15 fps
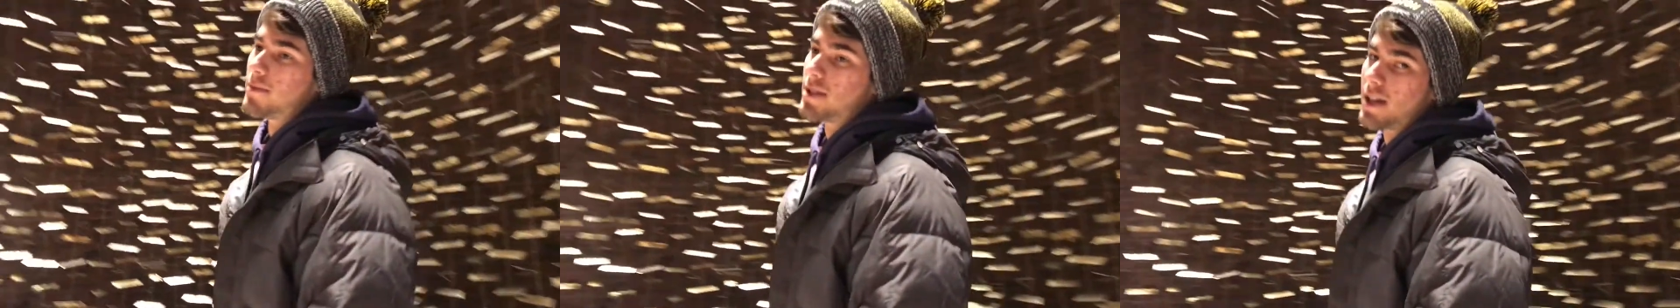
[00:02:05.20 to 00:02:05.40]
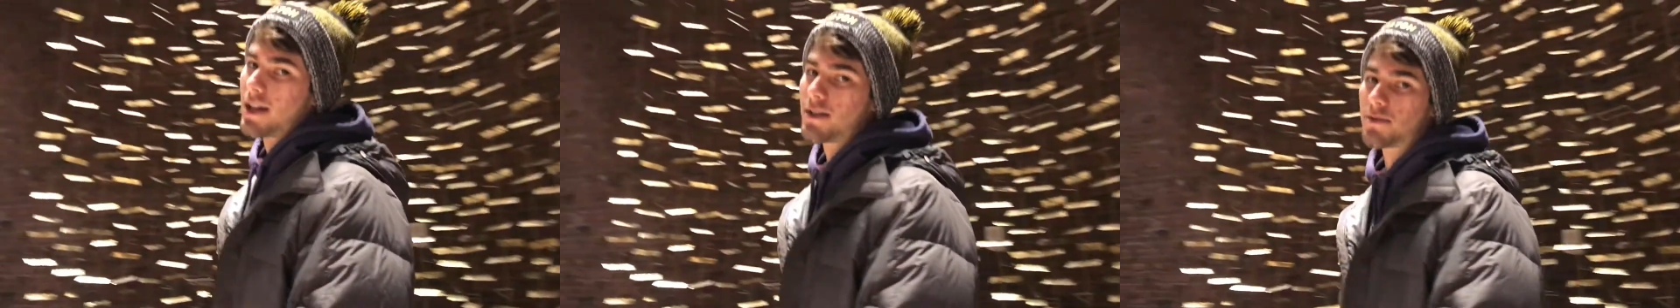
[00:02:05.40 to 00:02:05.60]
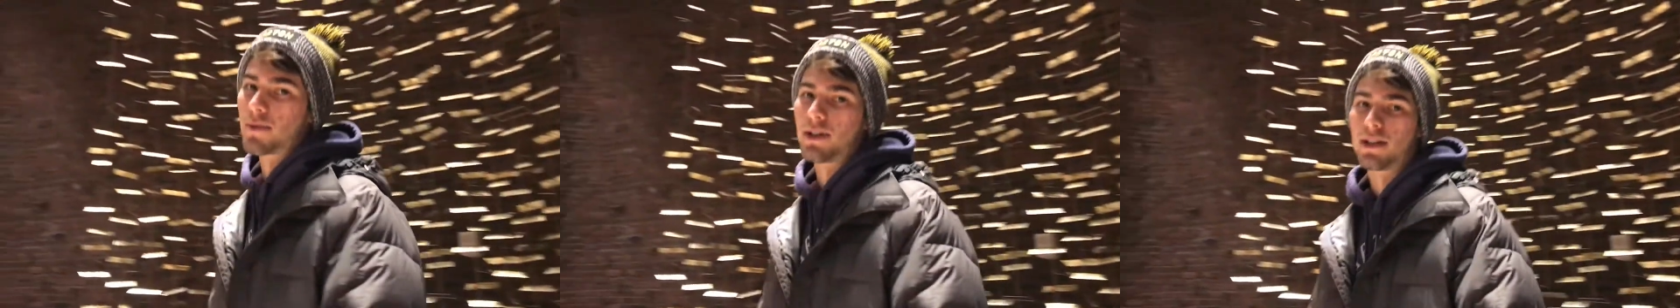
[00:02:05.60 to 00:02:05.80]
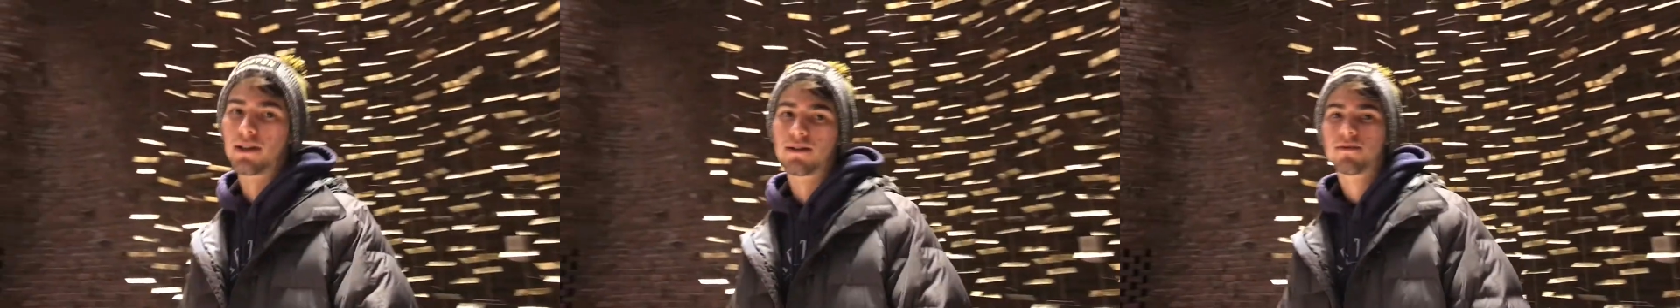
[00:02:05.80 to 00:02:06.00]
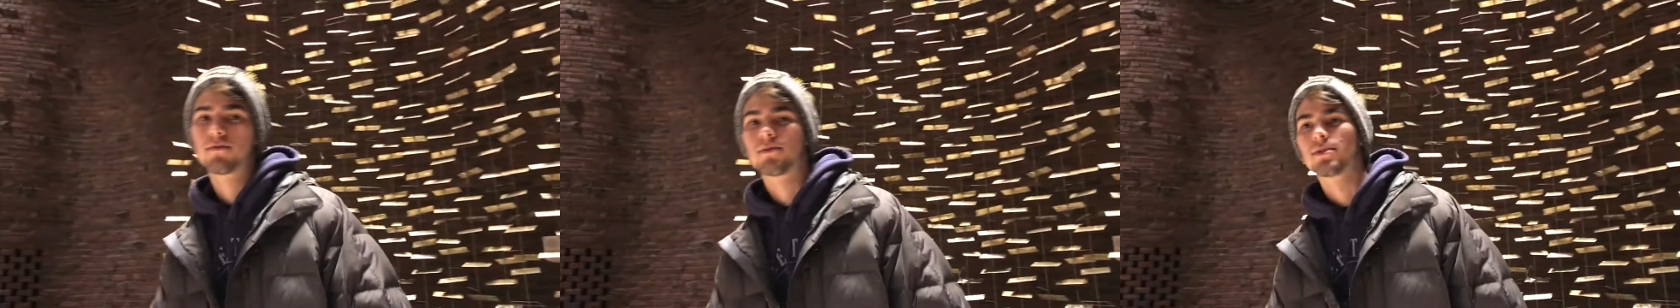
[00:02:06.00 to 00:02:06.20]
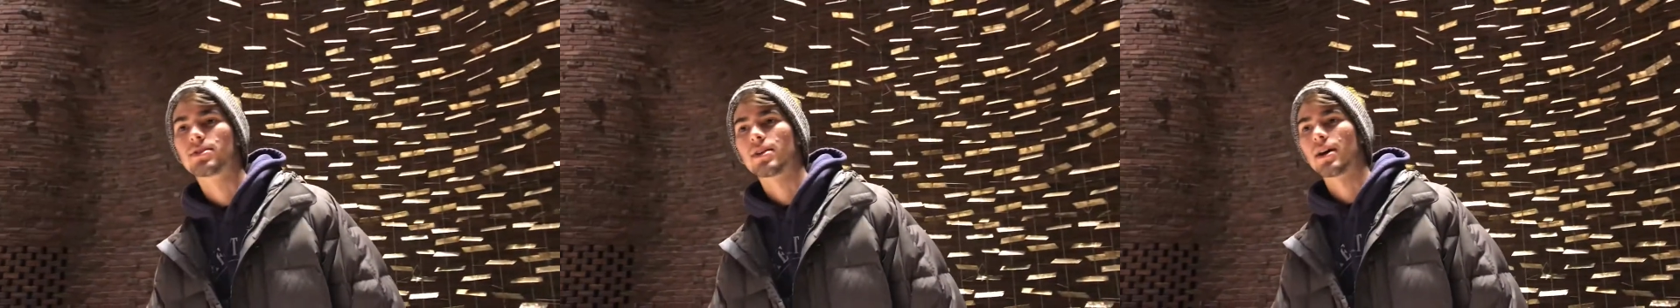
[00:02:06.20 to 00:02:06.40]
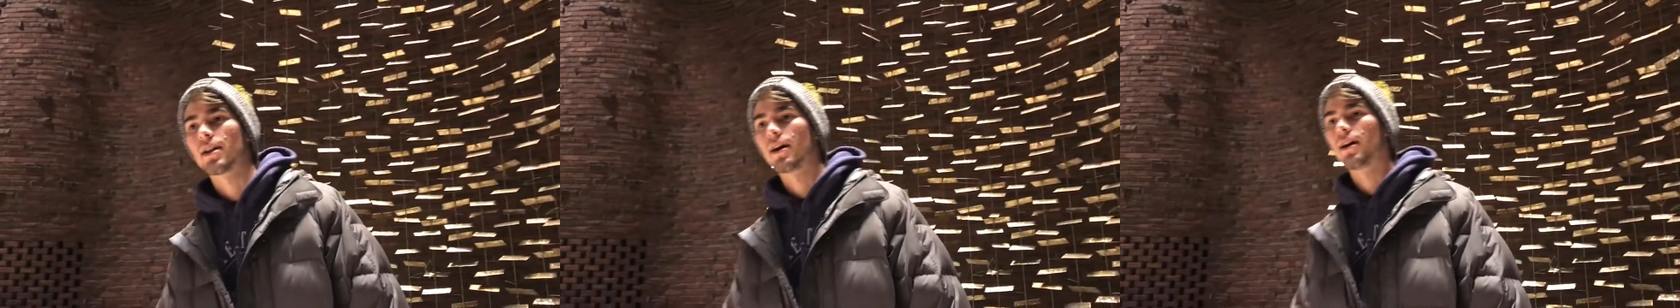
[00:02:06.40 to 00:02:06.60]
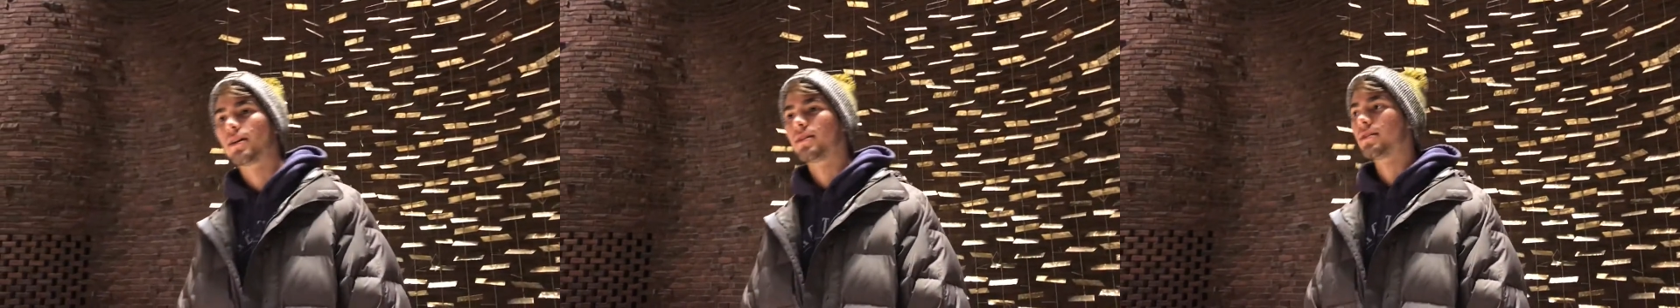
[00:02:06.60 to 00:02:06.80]
today's reading was that
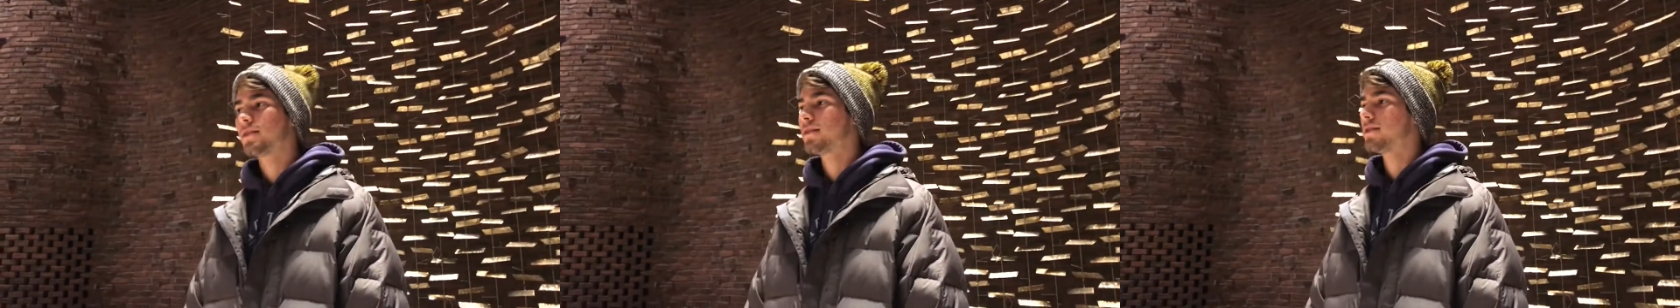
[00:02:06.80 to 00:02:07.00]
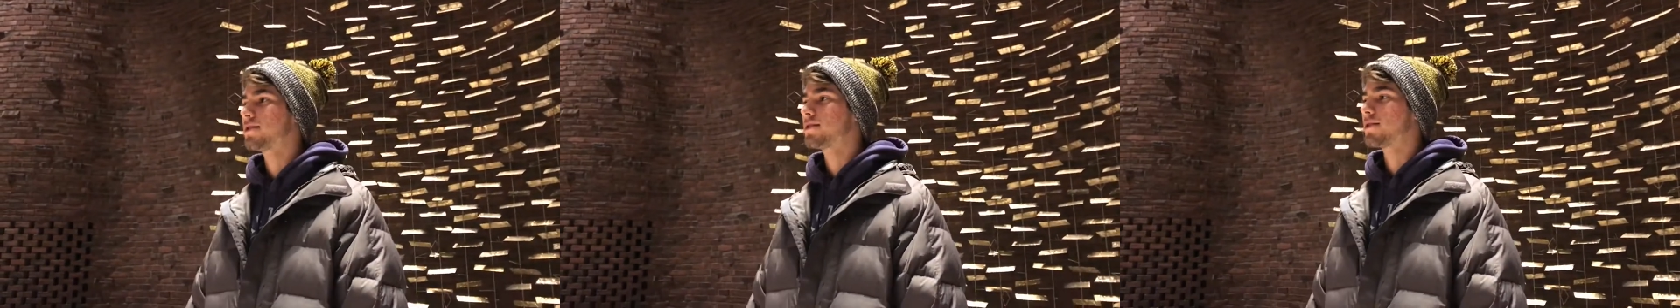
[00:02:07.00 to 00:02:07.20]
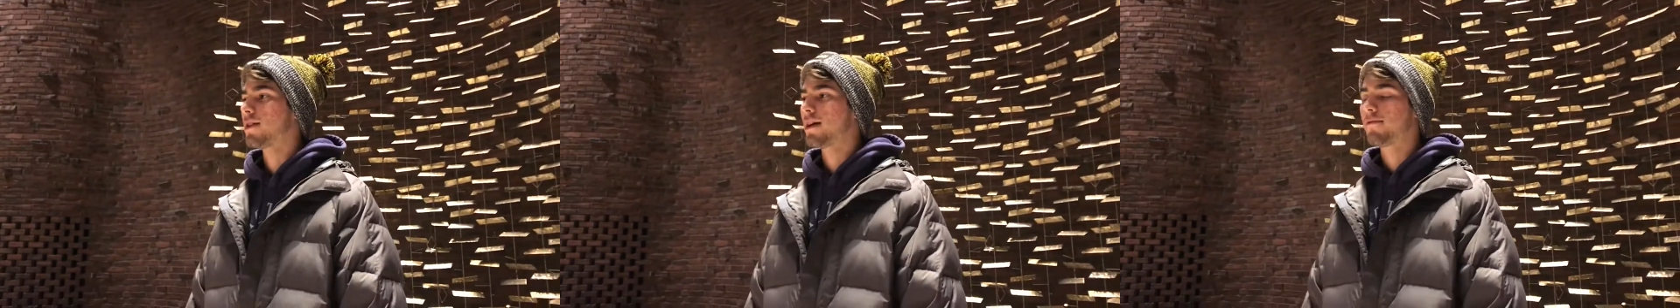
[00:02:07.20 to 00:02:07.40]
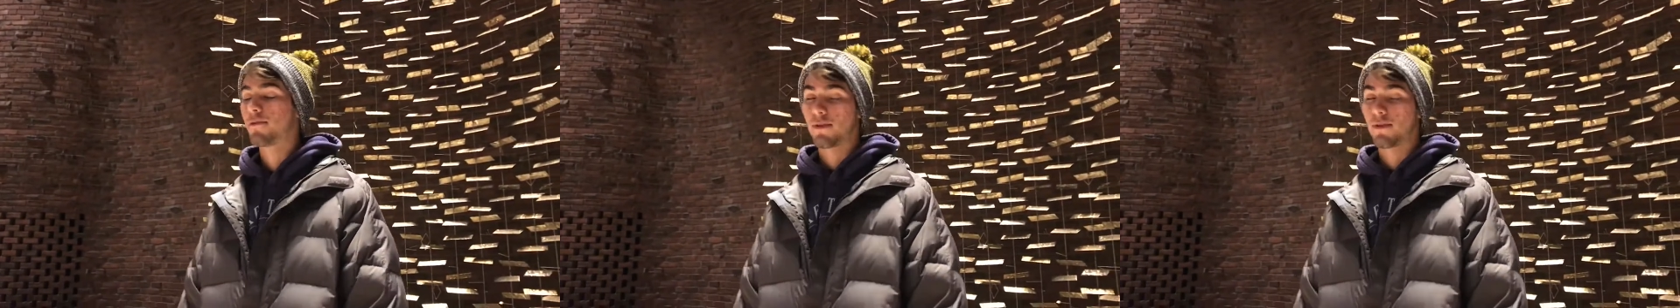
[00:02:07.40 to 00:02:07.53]
uh, it's the life